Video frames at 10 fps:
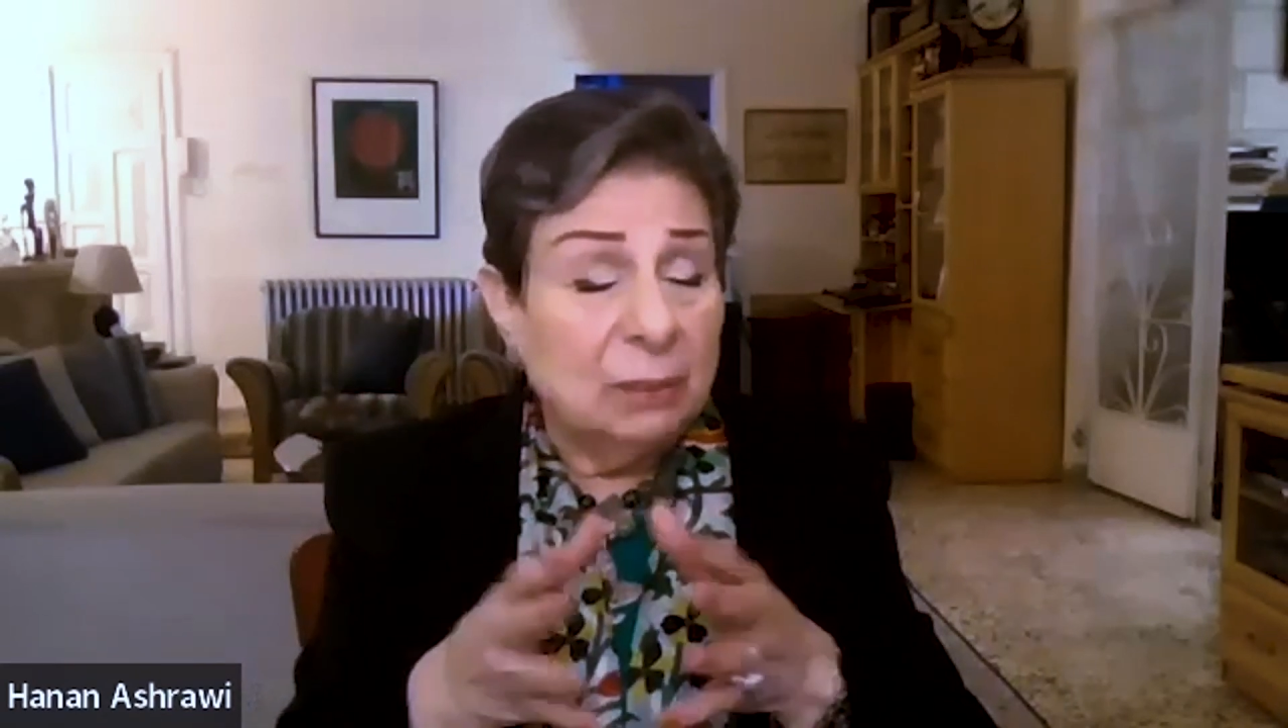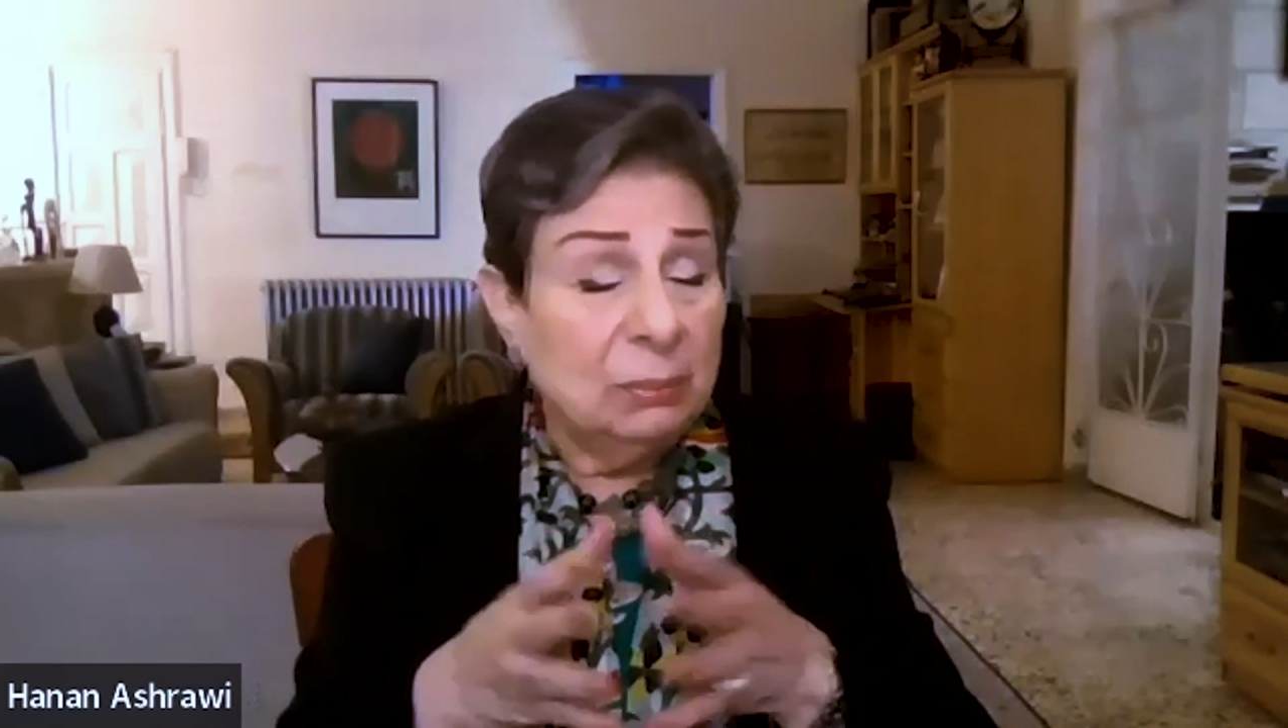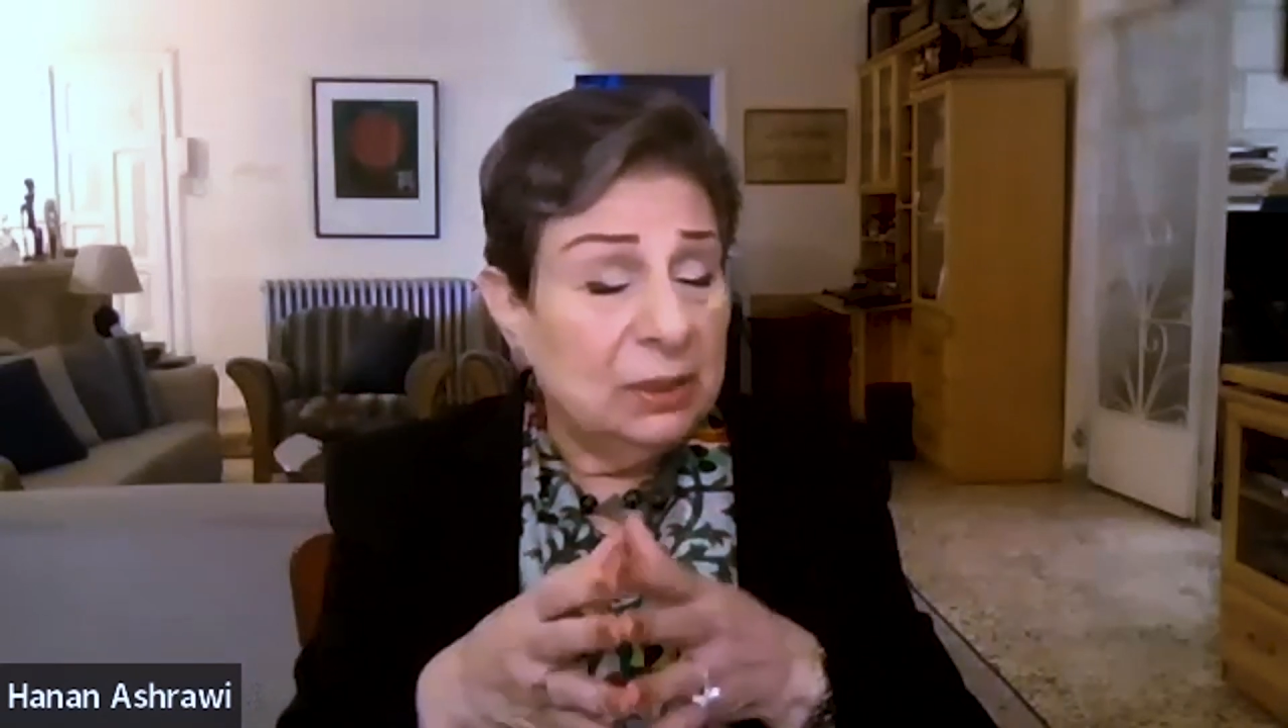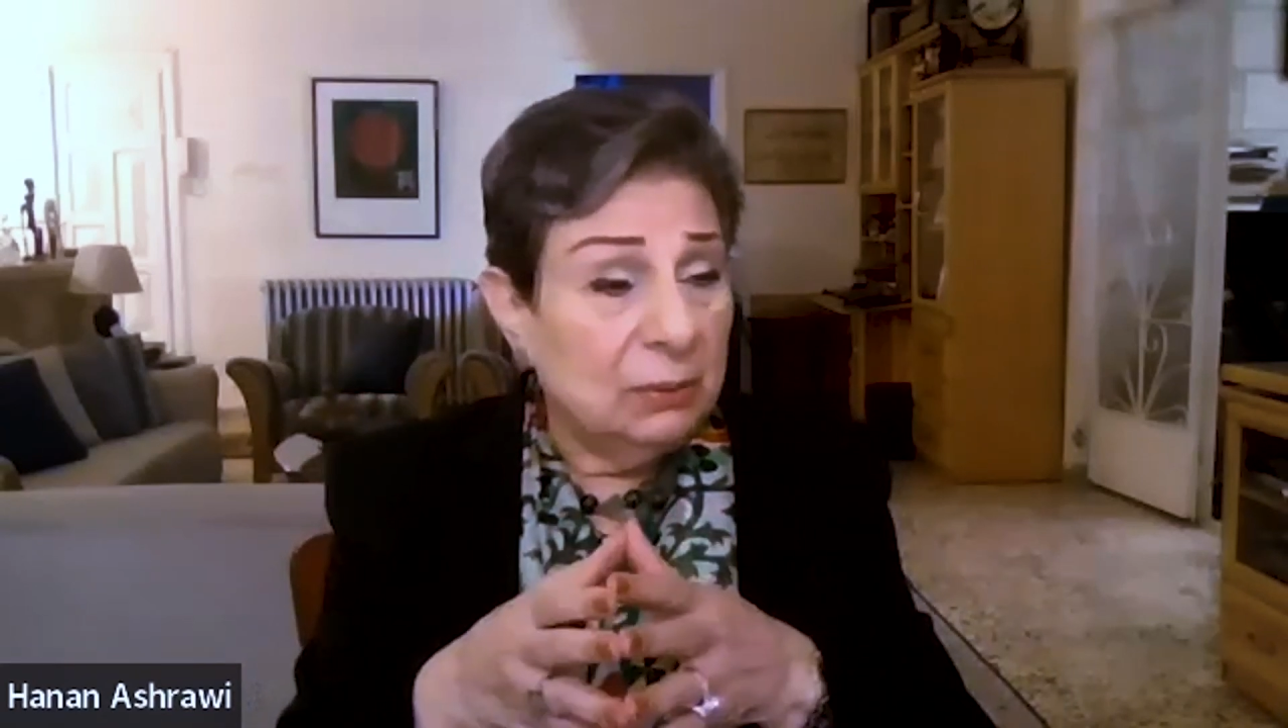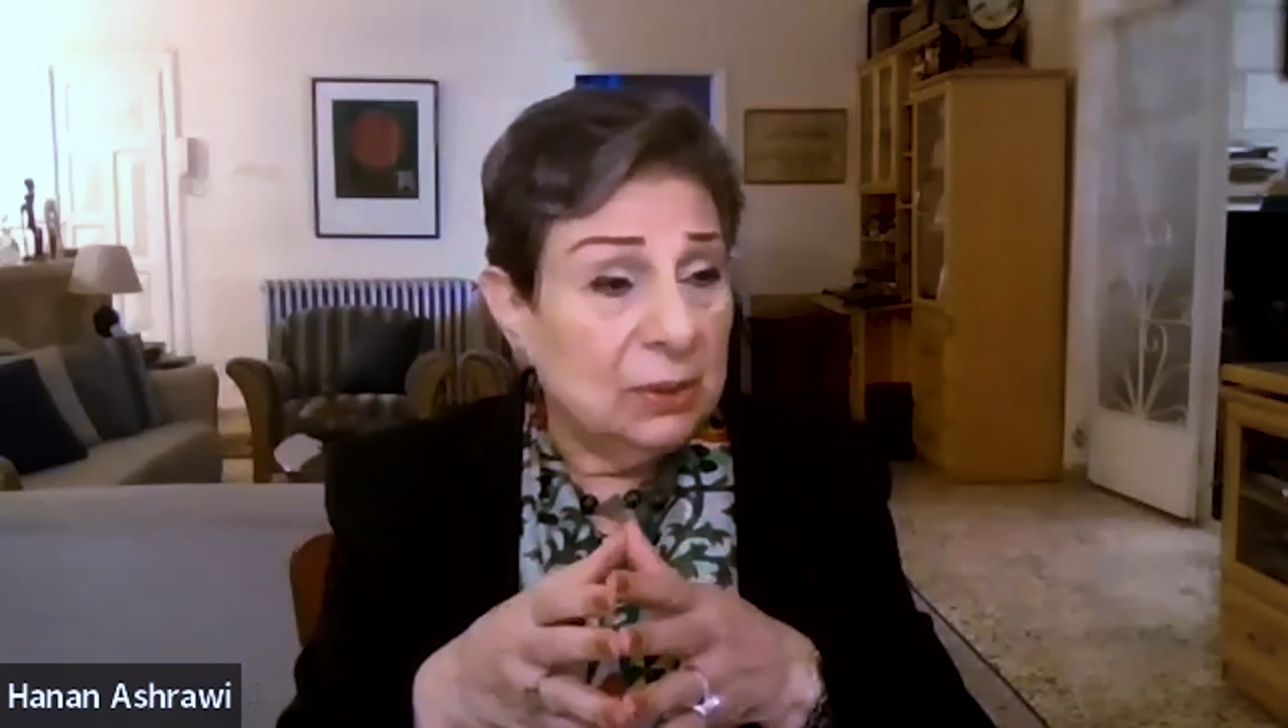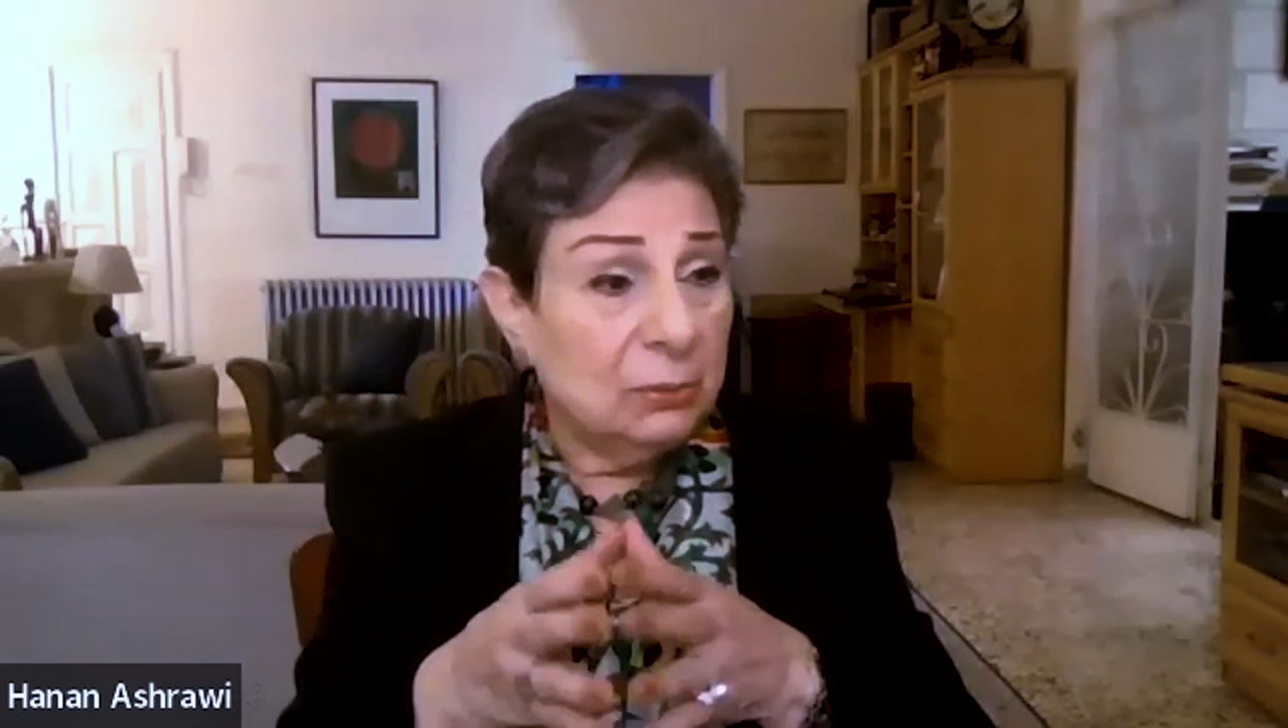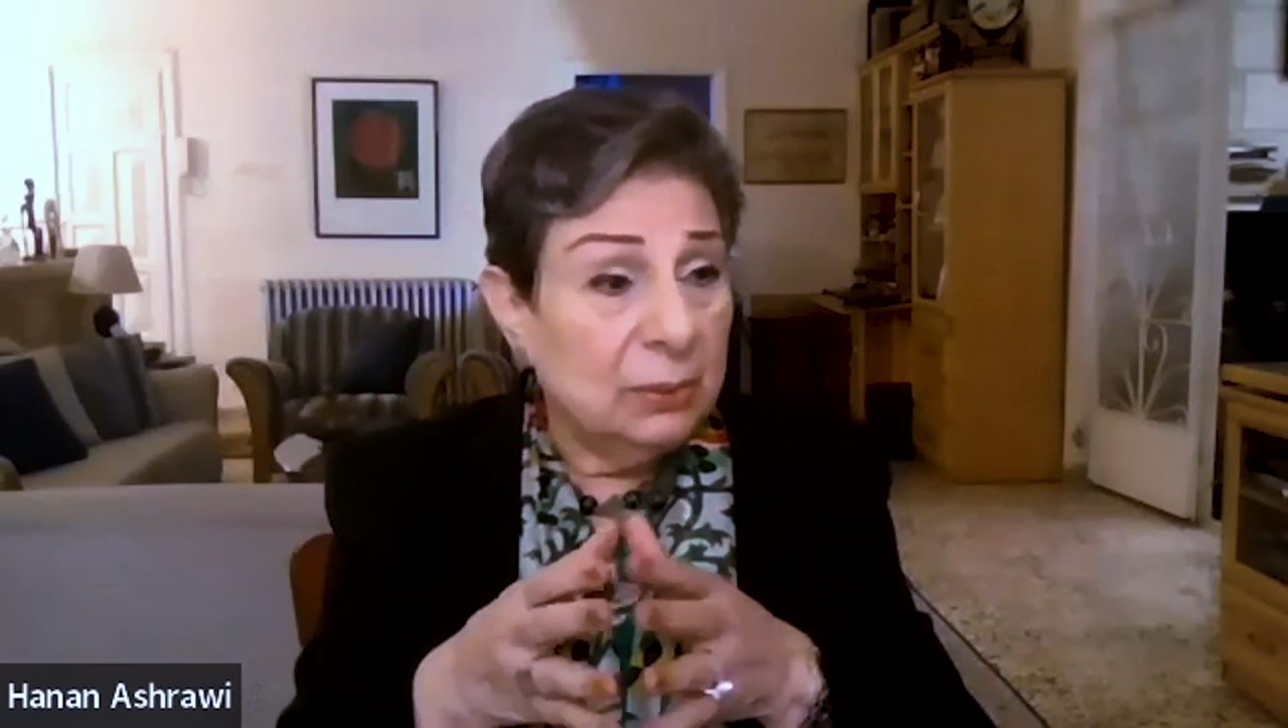somebody once,